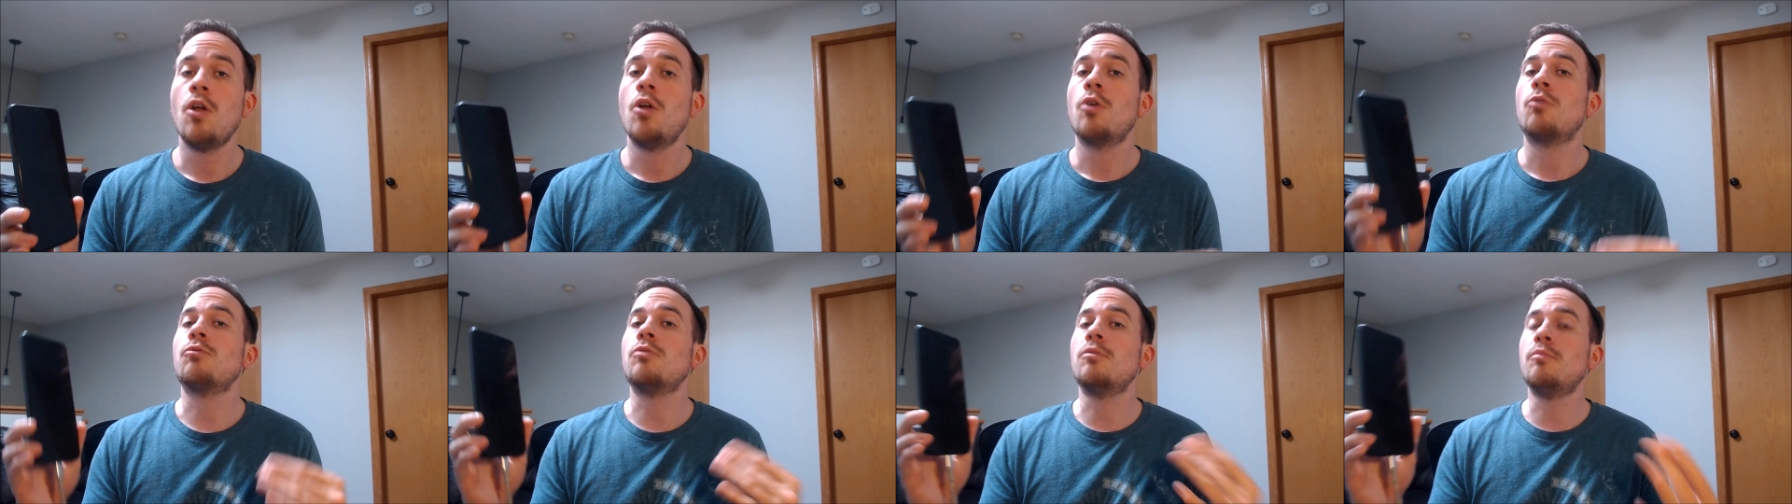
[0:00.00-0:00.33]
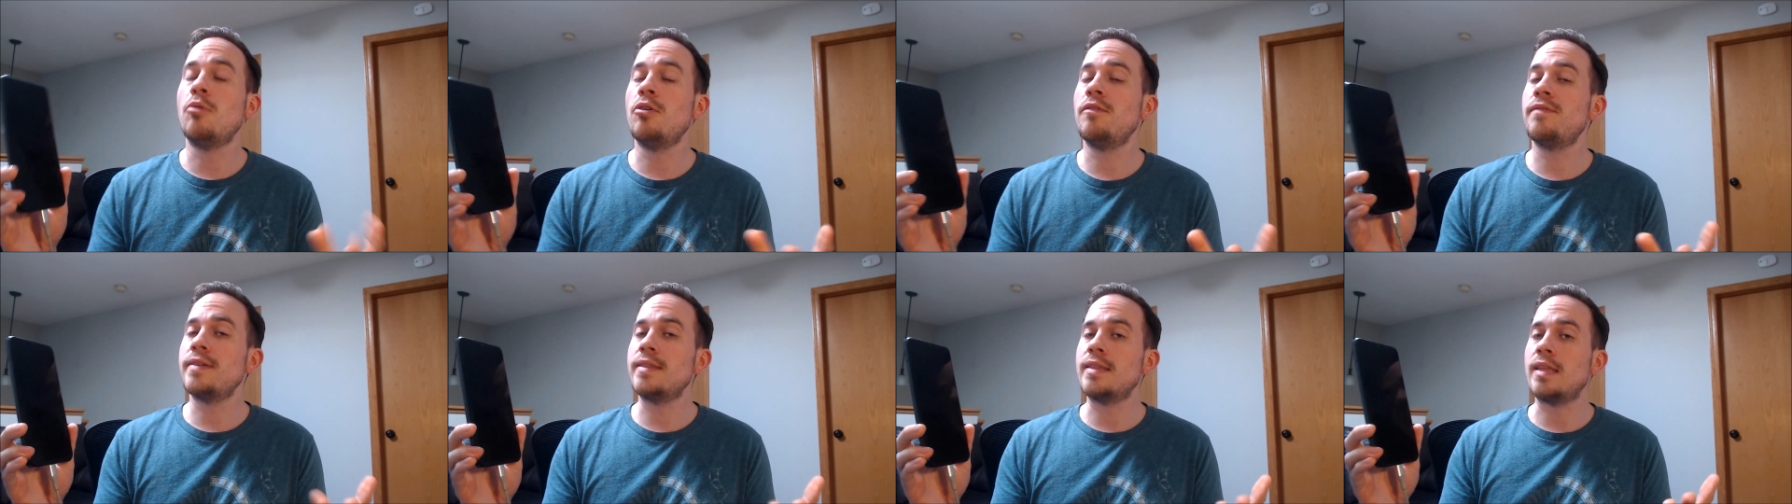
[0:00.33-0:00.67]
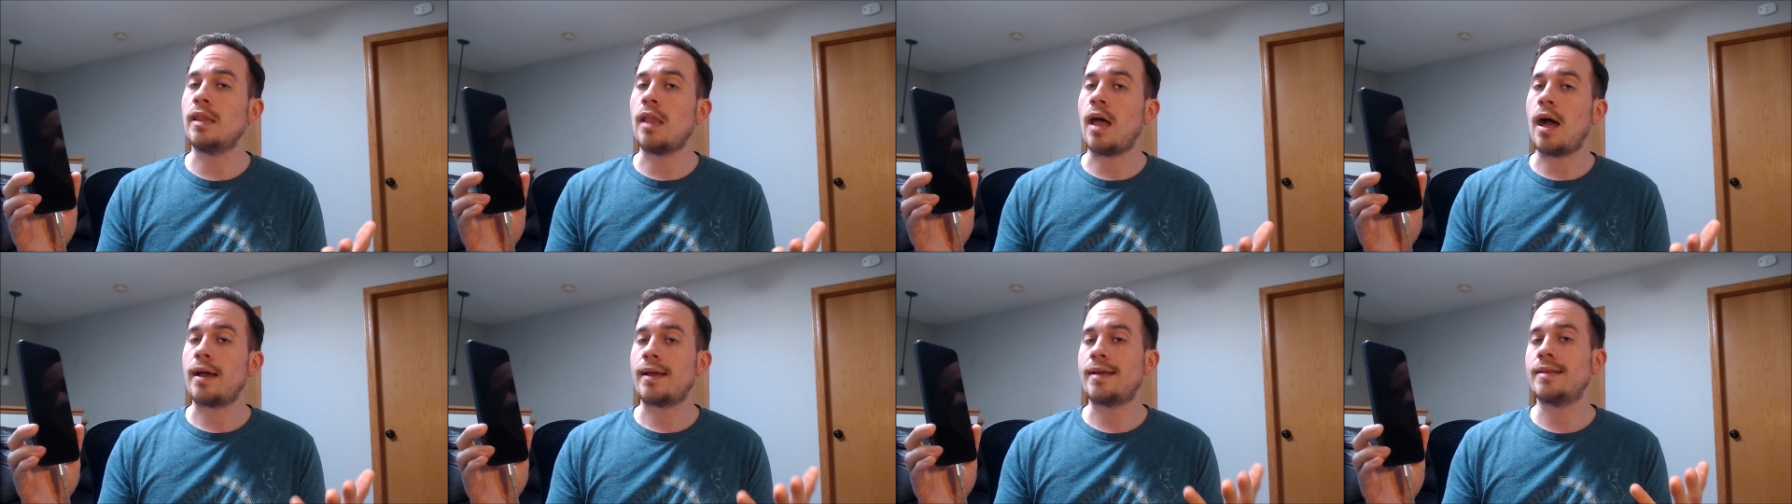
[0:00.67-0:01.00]
Removing the
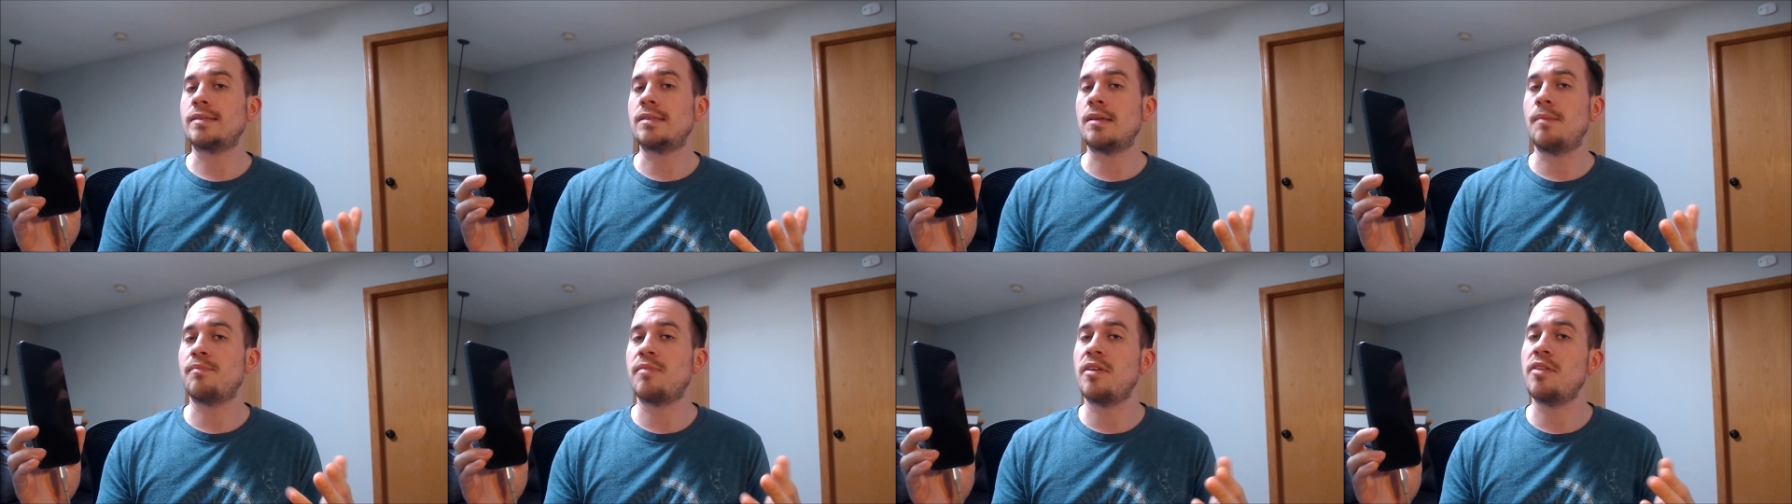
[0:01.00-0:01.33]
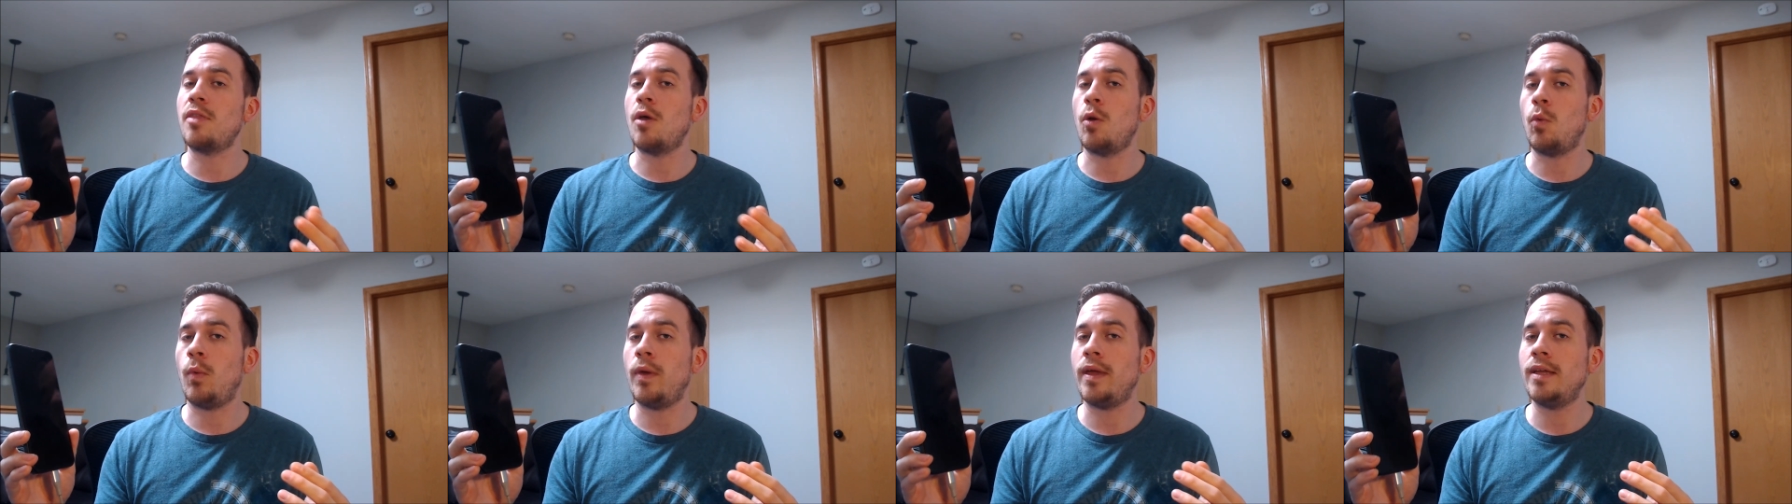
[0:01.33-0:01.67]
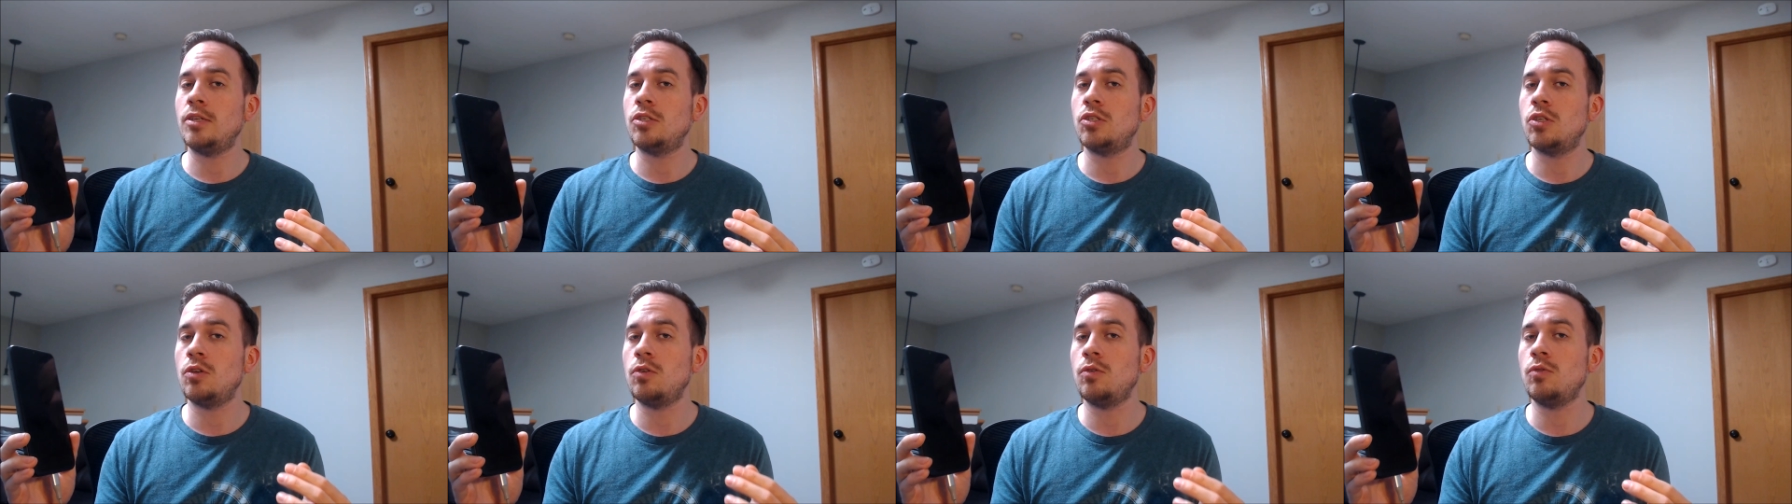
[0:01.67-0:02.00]
lock is something that we
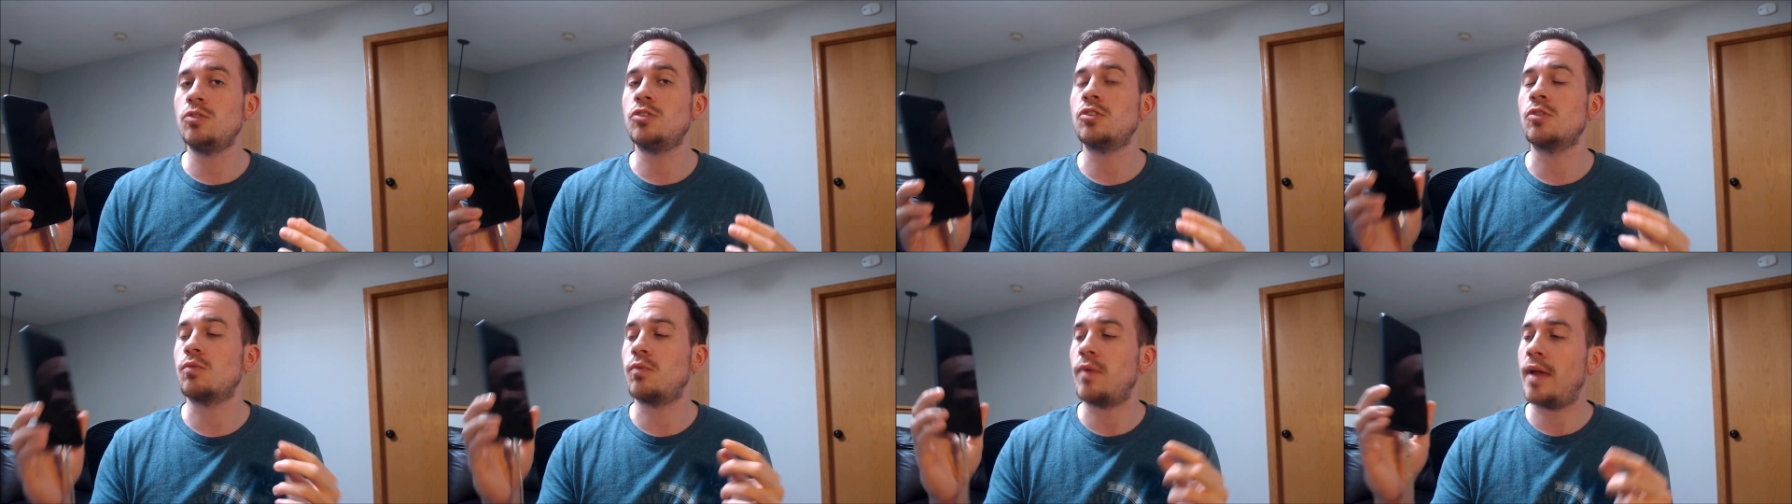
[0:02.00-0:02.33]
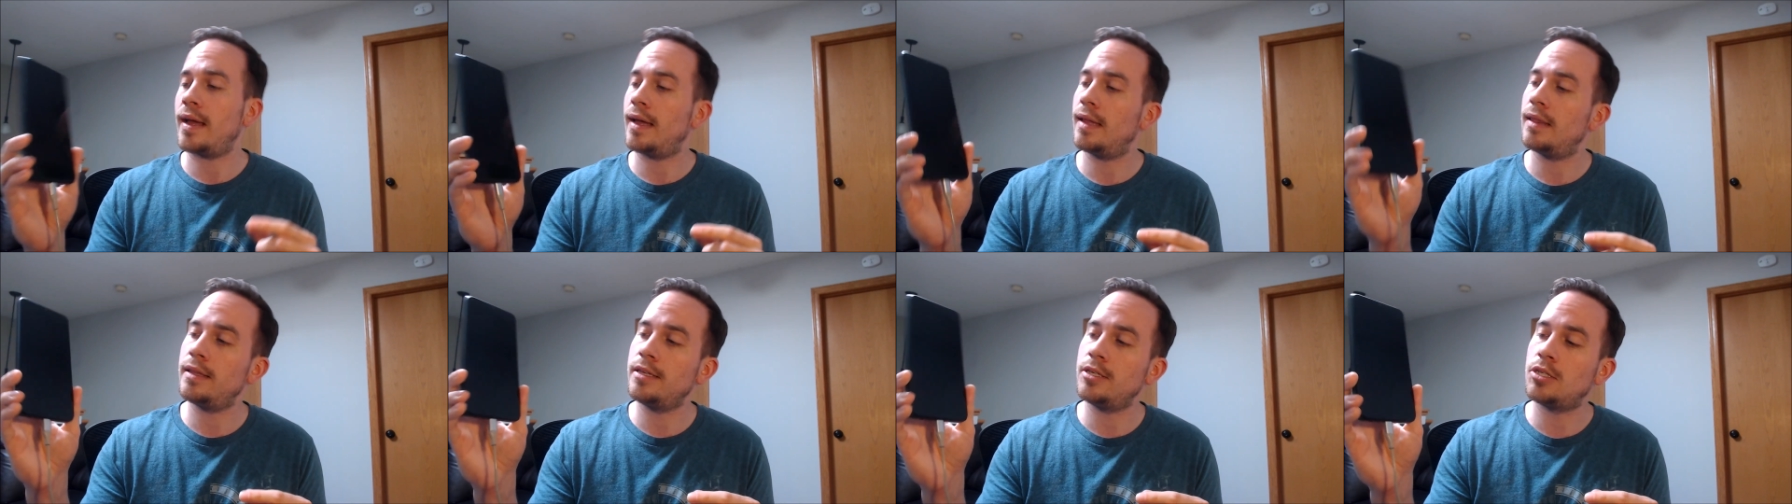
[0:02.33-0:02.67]
do directly